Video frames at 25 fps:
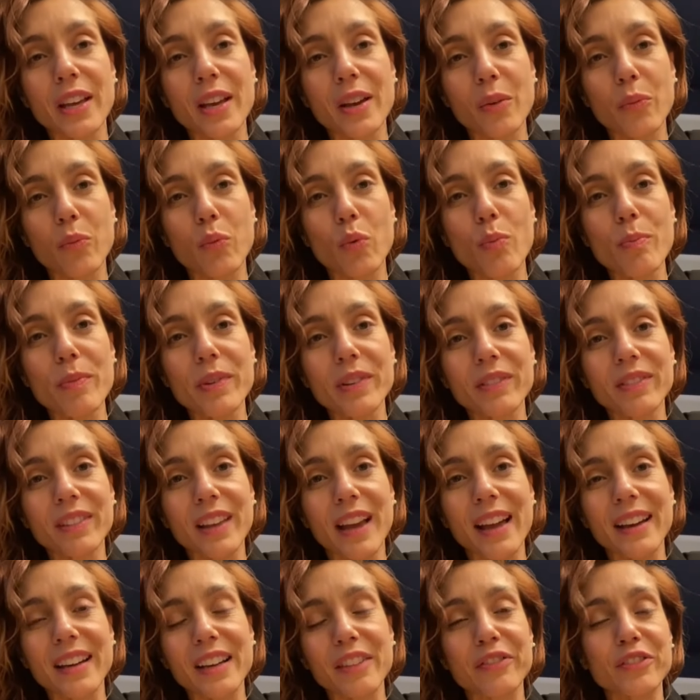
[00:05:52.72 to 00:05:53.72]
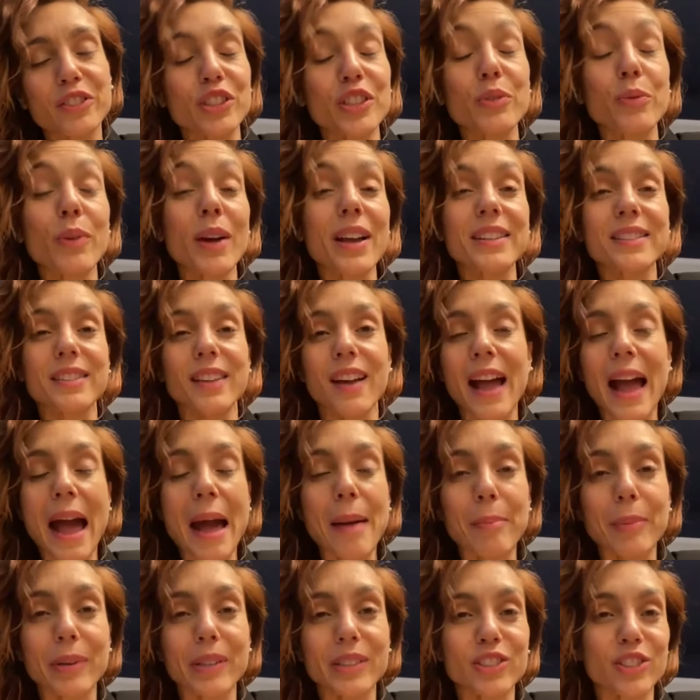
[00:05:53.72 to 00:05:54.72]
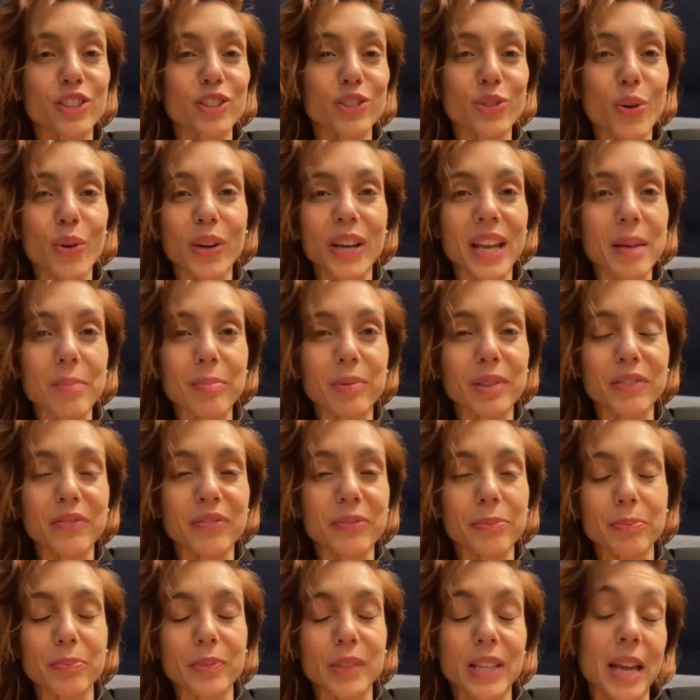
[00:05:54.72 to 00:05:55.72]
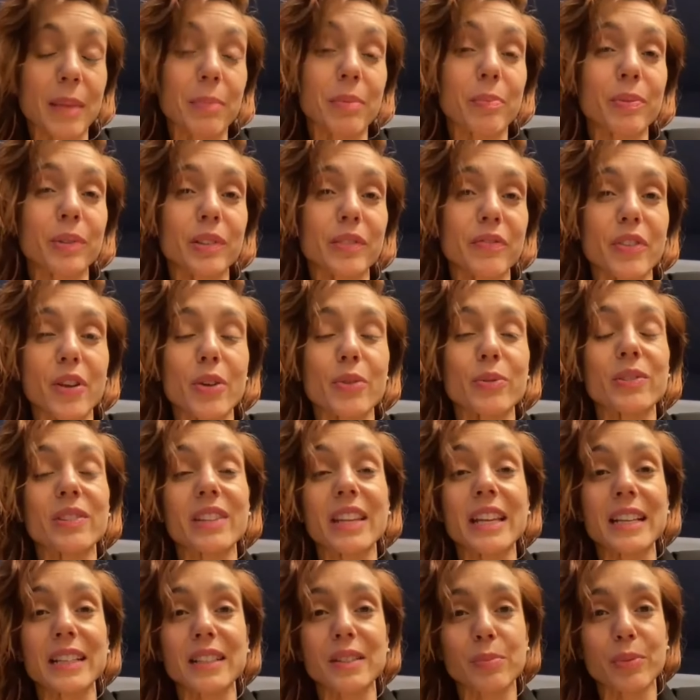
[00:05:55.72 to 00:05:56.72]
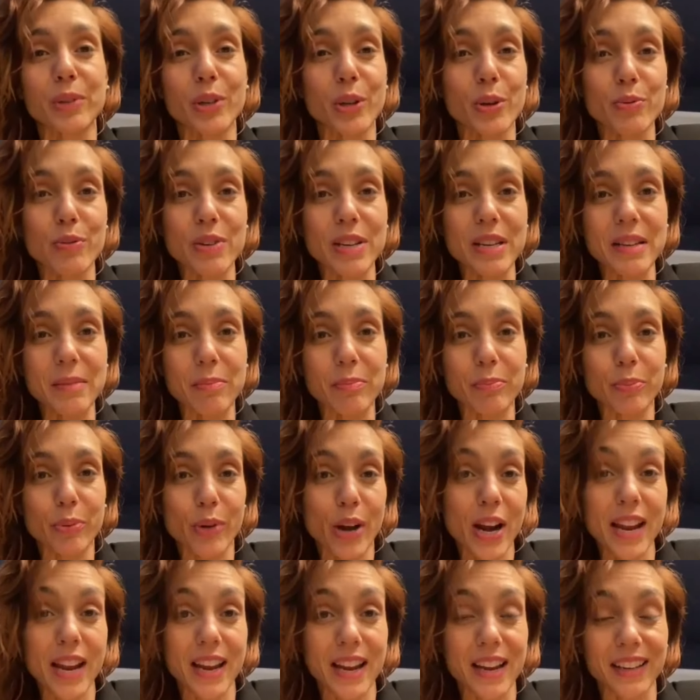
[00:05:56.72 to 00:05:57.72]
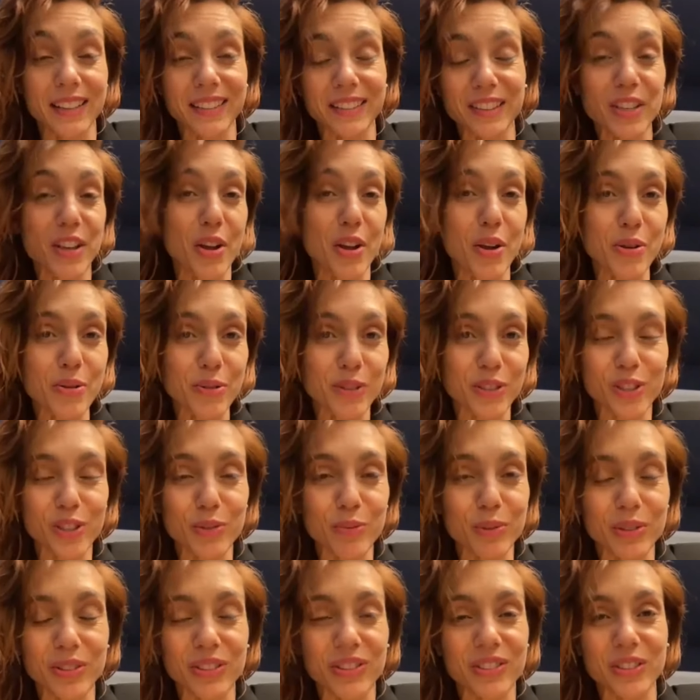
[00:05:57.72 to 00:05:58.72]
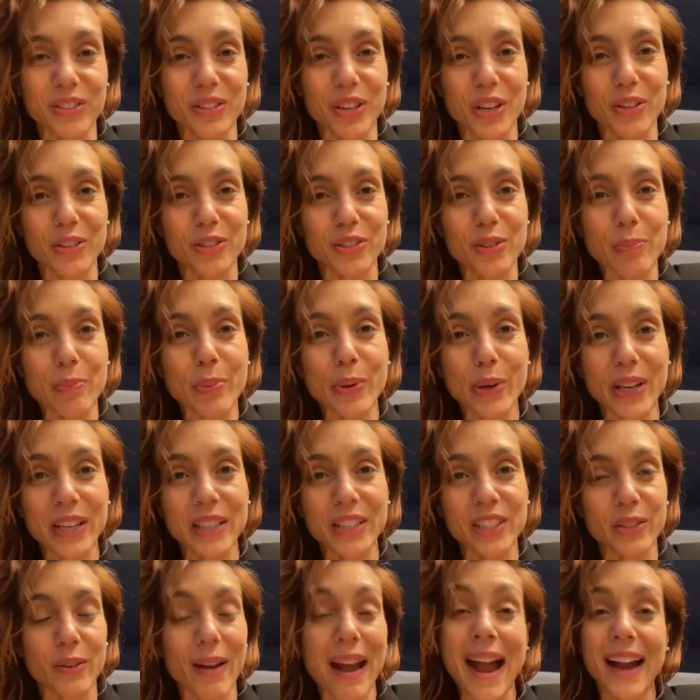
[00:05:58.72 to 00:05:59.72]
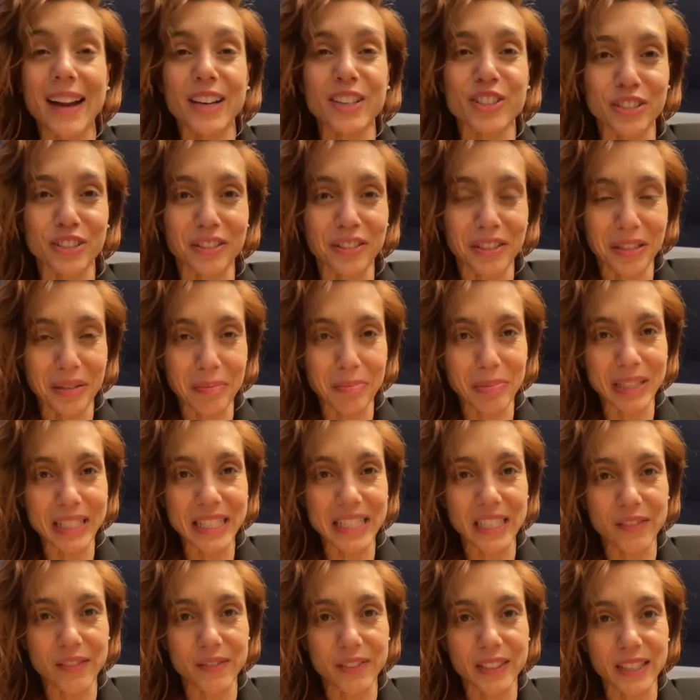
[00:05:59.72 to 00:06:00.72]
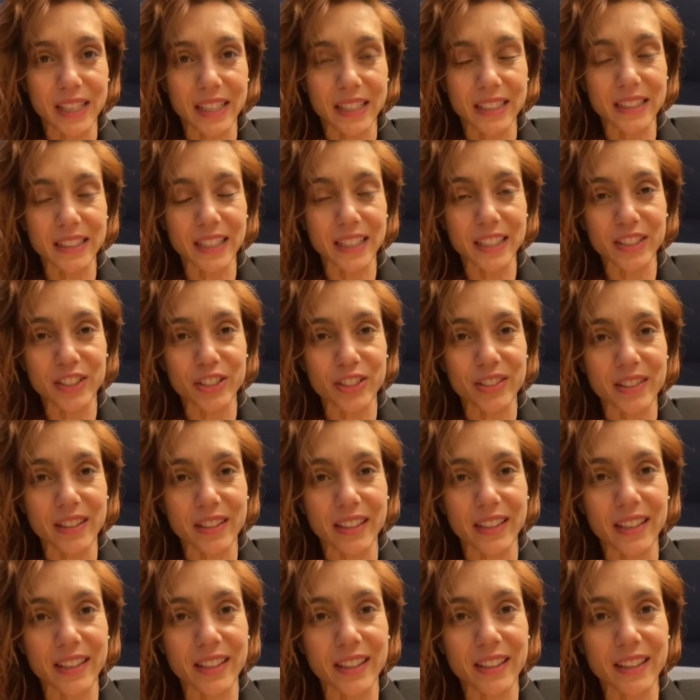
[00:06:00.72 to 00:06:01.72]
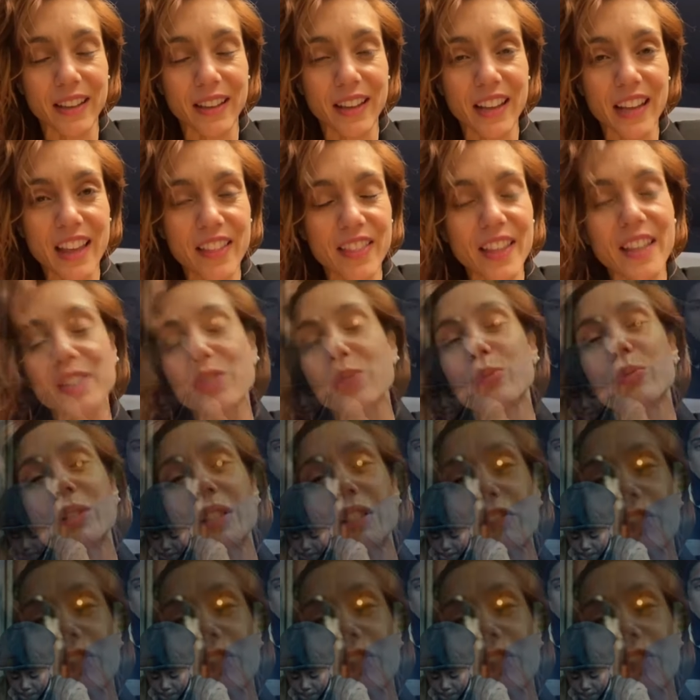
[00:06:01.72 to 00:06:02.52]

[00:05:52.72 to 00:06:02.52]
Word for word: woman that if she wears a habit, she's not capable of capable of those things, but only praying. No, she was, you know, she put into action her beliefs, and I just think that's already